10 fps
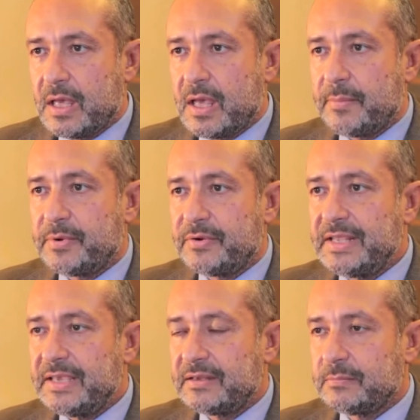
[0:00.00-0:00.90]
a
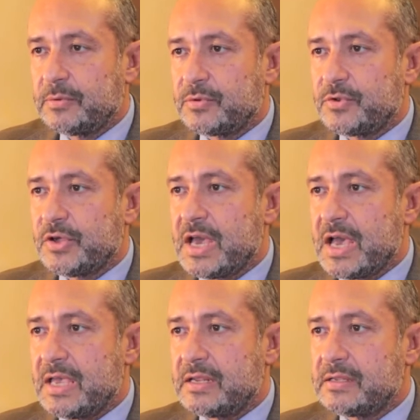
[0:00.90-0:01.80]
predictable
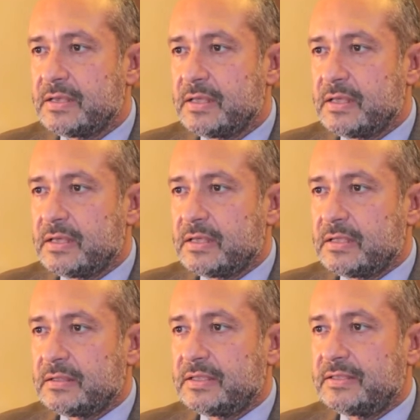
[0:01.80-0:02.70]
child,
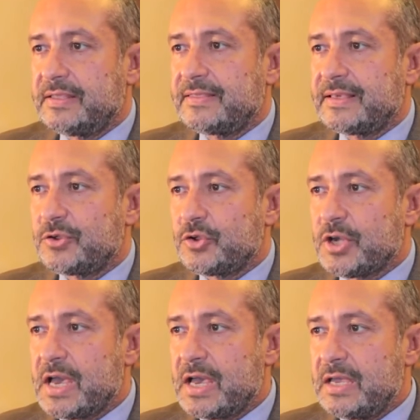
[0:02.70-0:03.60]
that is a
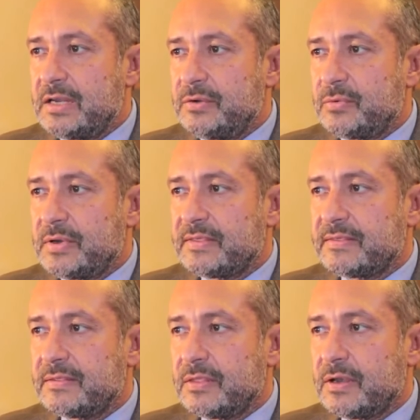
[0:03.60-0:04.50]
child who
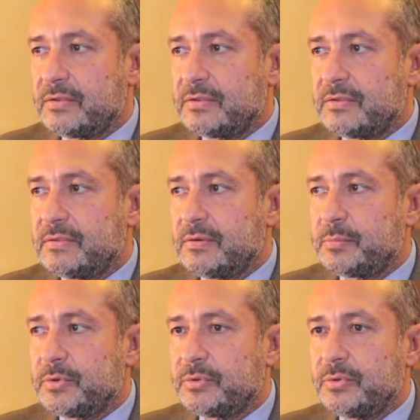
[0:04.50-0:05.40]
has not the
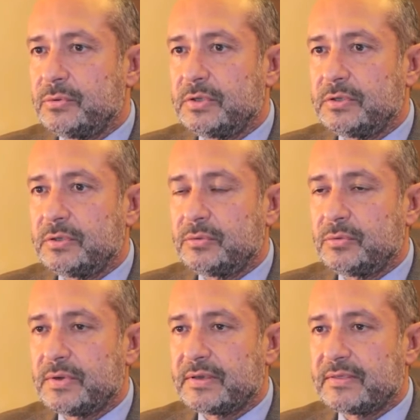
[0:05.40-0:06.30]
opportunity
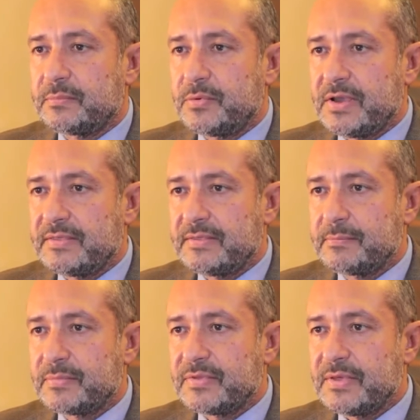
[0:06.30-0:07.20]
to express
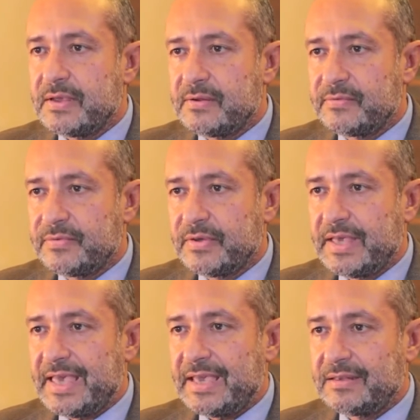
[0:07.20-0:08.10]
himself
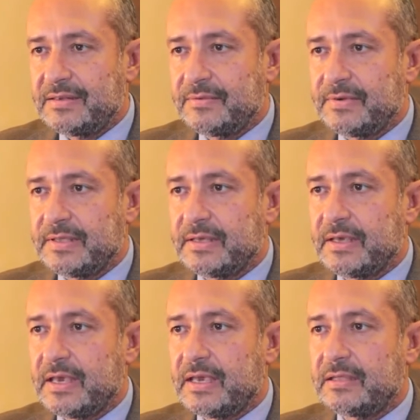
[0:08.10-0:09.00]
actively
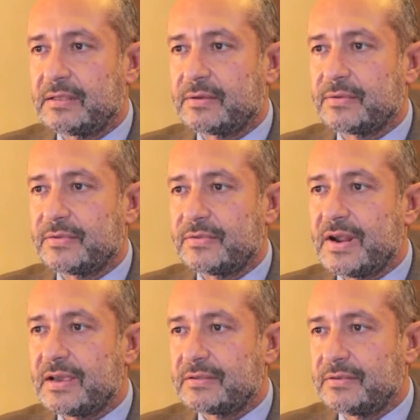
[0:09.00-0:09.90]
and
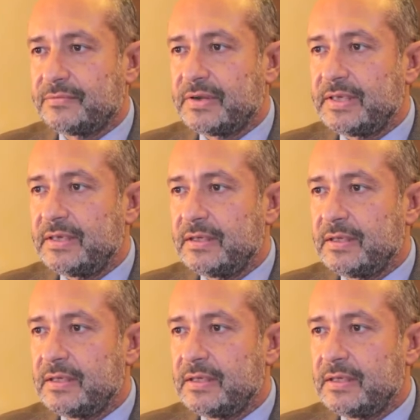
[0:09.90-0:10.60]
constructively,